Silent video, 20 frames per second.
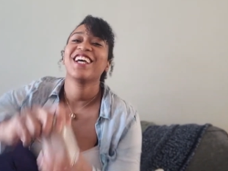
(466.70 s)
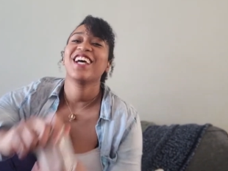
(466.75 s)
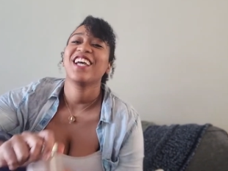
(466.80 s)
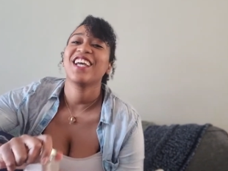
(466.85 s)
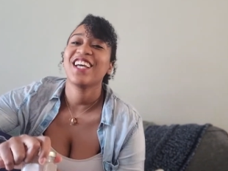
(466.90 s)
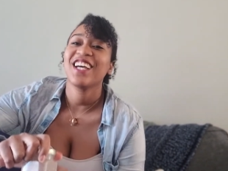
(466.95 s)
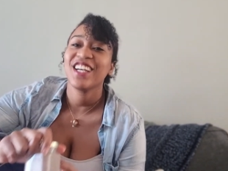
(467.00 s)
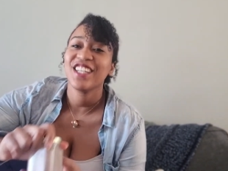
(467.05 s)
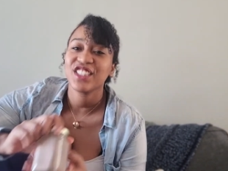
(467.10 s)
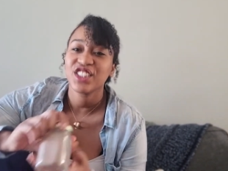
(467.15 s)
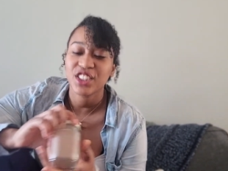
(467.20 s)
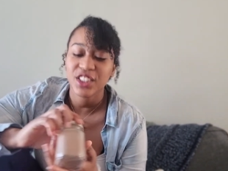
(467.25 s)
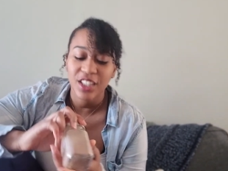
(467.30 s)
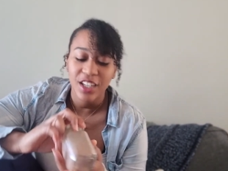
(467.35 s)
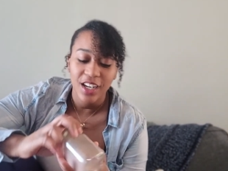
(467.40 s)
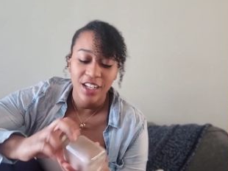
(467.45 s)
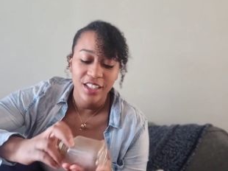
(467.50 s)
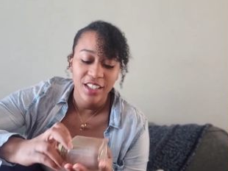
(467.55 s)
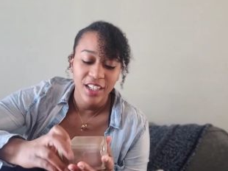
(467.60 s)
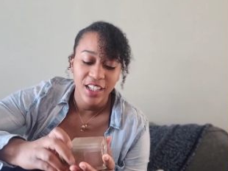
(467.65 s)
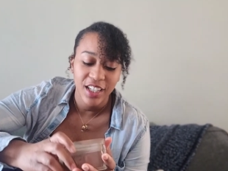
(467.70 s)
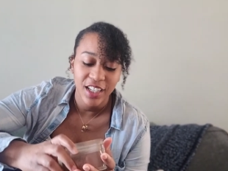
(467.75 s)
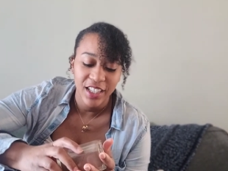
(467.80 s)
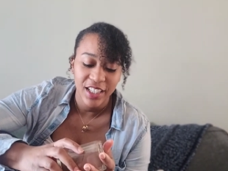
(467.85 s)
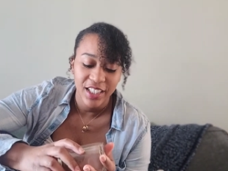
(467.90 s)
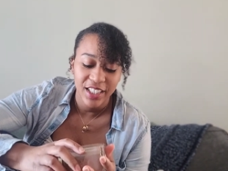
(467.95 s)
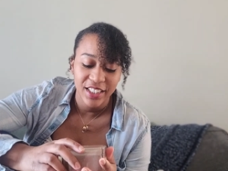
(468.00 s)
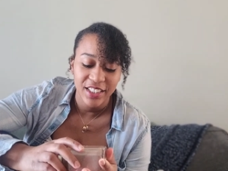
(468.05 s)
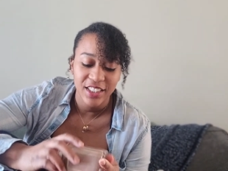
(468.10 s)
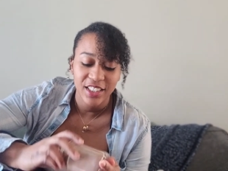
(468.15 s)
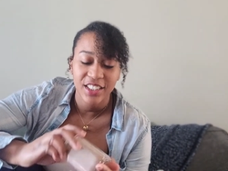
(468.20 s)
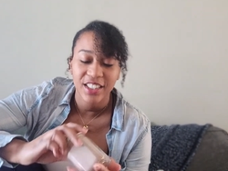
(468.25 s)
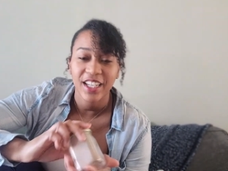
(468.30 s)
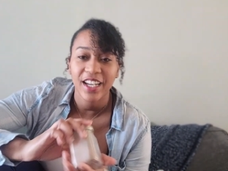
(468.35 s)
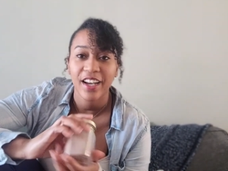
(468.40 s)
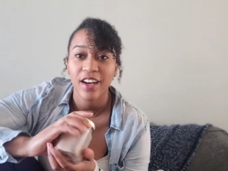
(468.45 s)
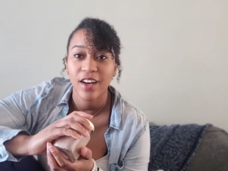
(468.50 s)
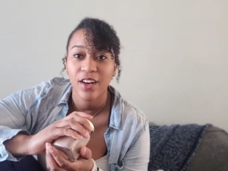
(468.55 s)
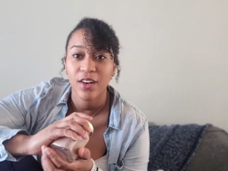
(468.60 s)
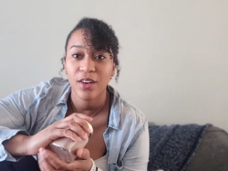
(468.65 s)
has chaga and
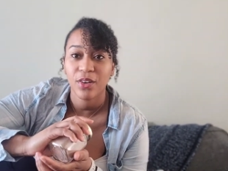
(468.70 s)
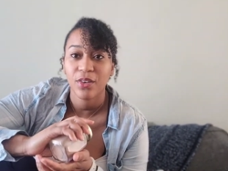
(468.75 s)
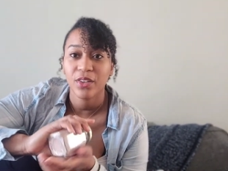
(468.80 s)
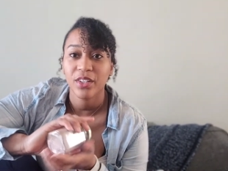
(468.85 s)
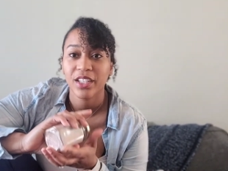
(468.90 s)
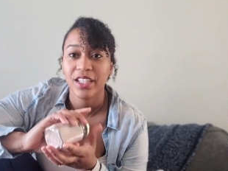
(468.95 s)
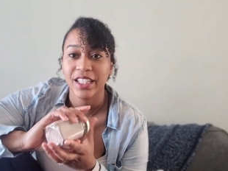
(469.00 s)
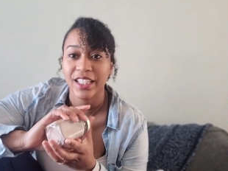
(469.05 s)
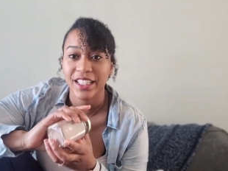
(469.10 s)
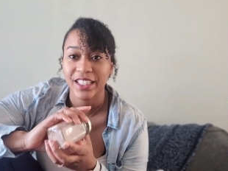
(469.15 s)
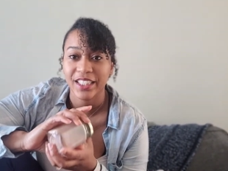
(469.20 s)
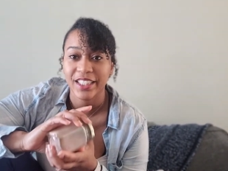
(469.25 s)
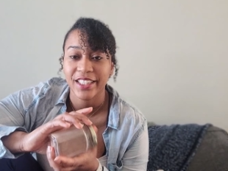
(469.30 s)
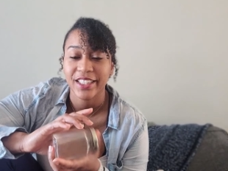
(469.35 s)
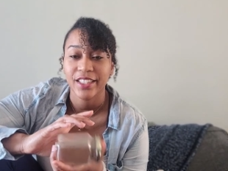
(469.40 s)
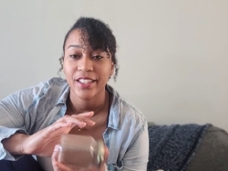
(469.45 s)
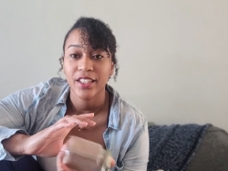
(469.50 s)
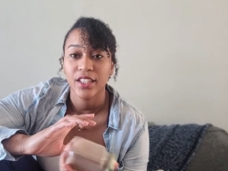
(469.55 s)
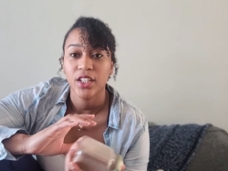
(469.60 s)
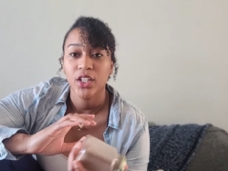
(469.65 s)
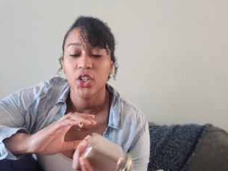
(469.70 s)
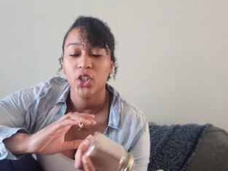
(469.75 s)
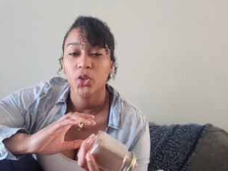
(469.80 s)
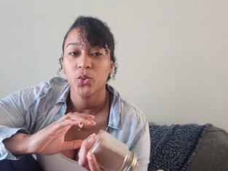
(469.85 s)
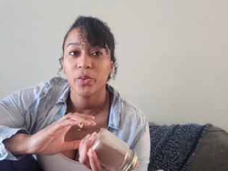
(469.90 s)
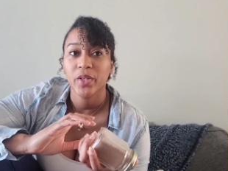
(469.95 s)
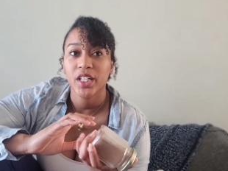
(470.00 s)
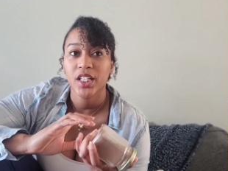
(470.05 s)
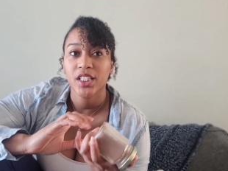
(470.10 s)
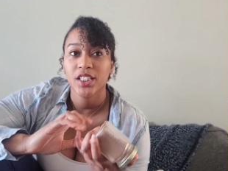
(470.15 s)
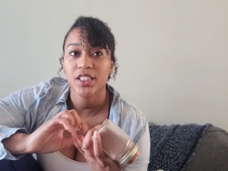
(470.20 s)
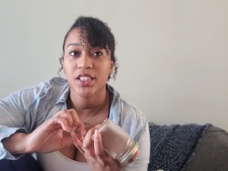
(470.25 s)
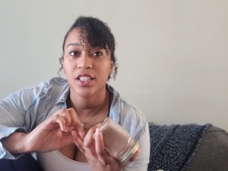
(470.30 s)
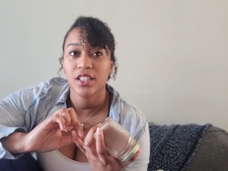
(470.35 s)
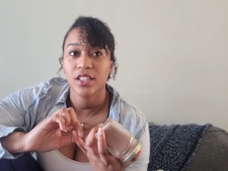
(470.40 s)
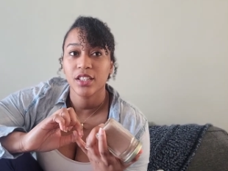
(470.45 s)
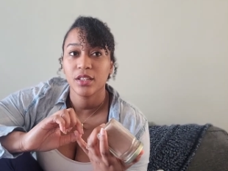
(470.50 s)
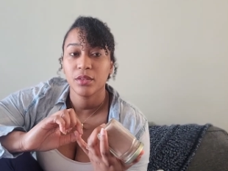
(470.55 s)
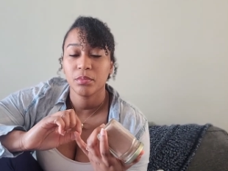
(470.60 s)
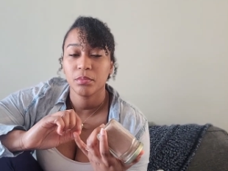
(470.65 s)
cacao in it, with
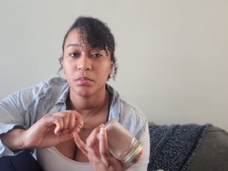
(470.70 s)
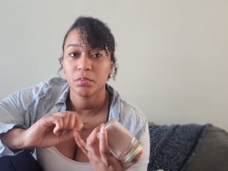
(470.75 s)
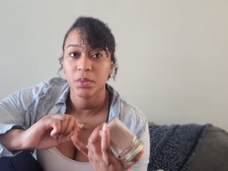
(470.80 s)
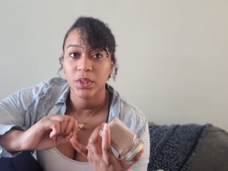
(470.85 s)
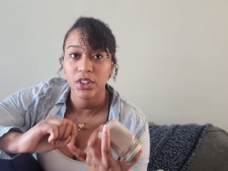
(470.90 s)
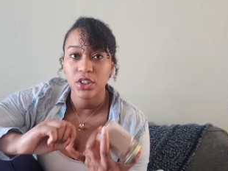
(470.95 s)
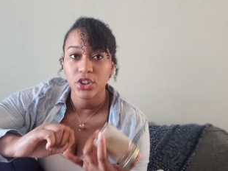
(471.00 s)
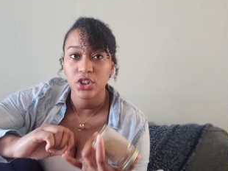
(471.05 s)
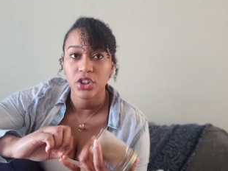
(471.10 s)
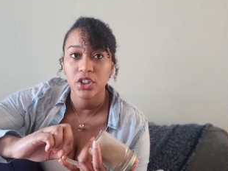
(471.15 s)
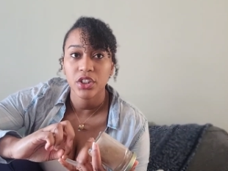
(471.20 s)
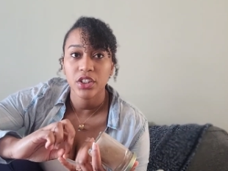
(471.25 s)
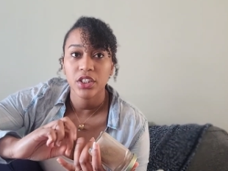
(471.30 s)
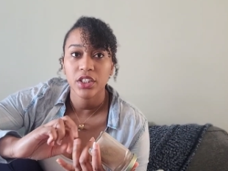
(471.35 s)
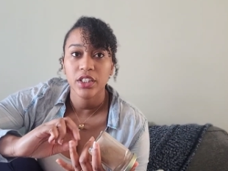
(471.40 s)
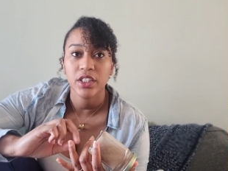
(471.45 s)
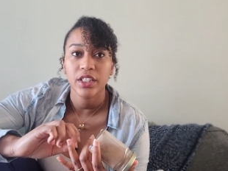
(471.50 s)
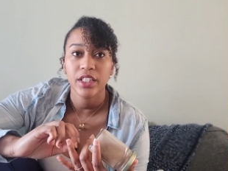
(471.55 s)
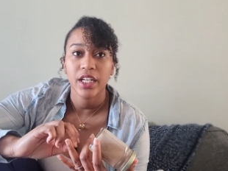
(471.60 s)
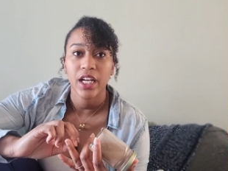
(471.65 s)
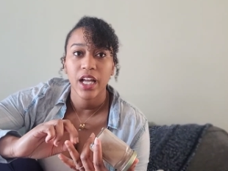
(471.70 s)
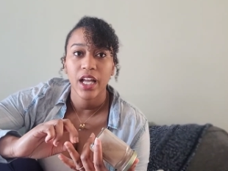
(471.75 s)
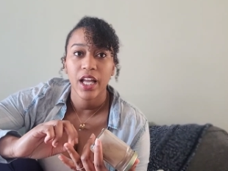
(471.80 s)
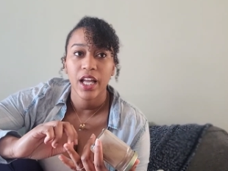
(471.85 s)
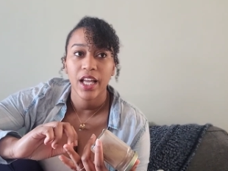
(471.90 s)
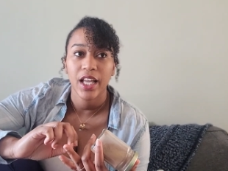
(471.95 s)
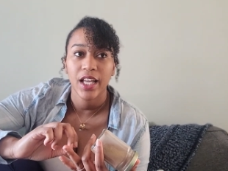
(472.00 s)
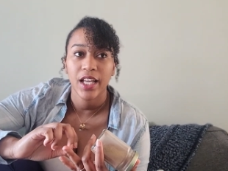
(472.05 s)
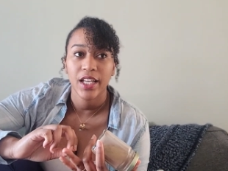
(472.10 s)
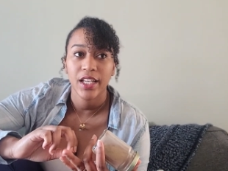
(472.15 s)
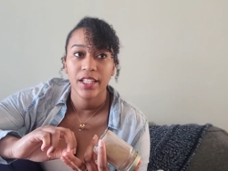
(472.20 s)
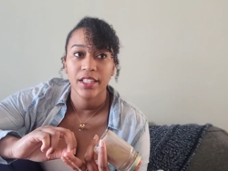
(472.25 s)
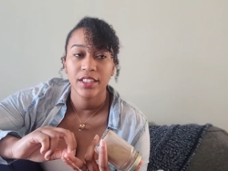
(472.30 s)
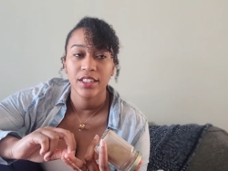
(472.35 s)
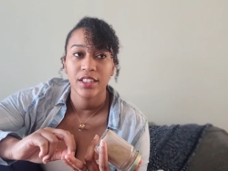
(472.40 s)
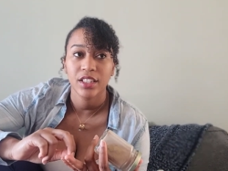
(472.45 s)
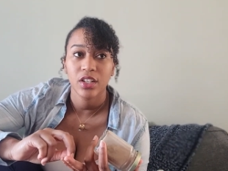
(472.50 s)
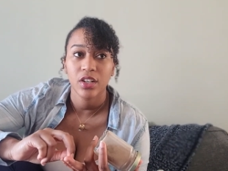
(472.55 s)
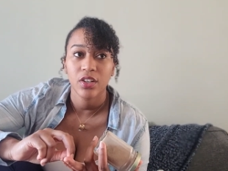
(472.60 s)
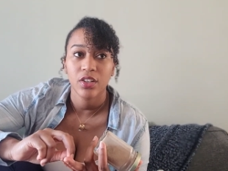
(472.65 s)
some beet sugar
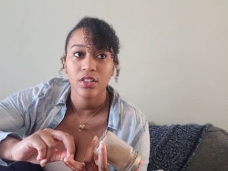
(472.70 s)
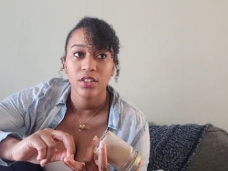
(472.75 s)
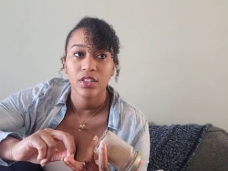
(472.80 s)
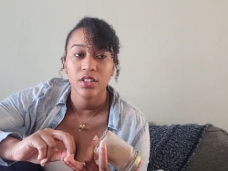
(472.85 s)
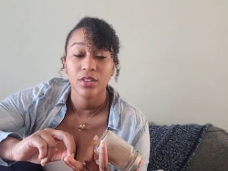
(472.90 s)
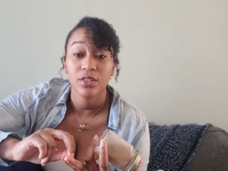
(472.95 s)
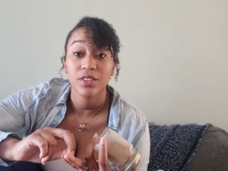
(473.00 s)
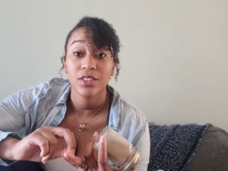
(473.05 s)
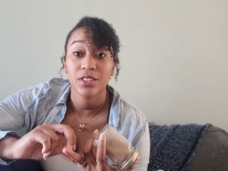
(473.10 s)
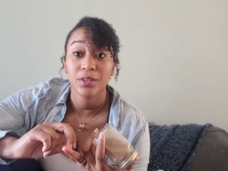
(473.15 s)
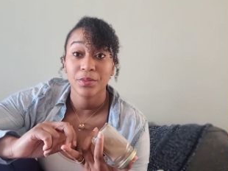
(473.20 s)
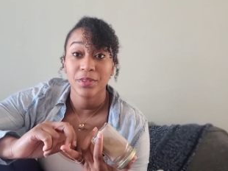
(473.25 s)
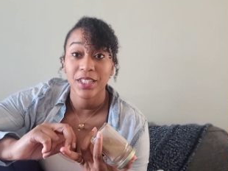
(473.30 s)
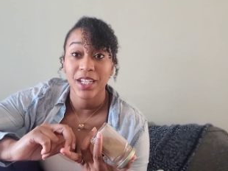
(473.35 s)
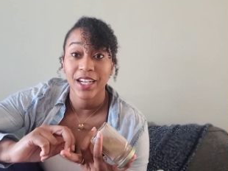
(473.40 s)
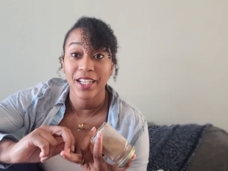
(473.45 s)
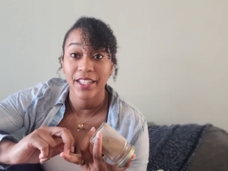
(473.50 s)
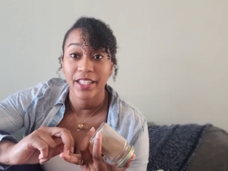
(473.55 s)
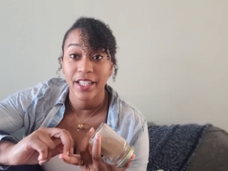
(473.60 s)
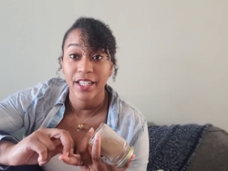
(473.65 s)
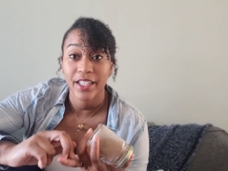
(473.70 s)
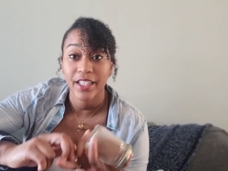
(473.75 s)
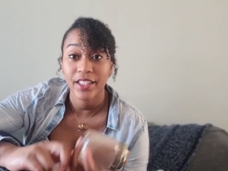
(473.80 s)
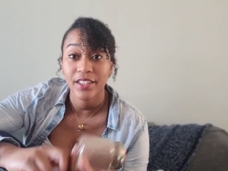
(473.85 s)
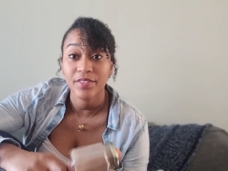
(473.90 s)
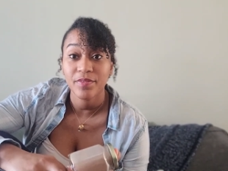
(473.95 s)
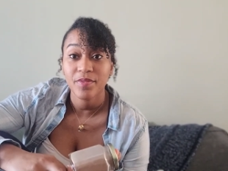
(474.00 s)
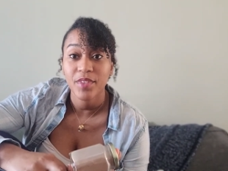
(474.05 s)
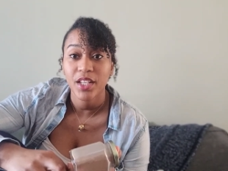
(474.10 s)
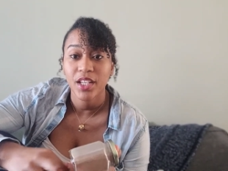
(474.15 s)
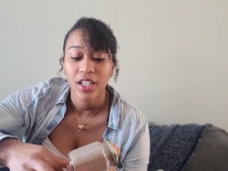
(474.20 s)
and also some cayenne,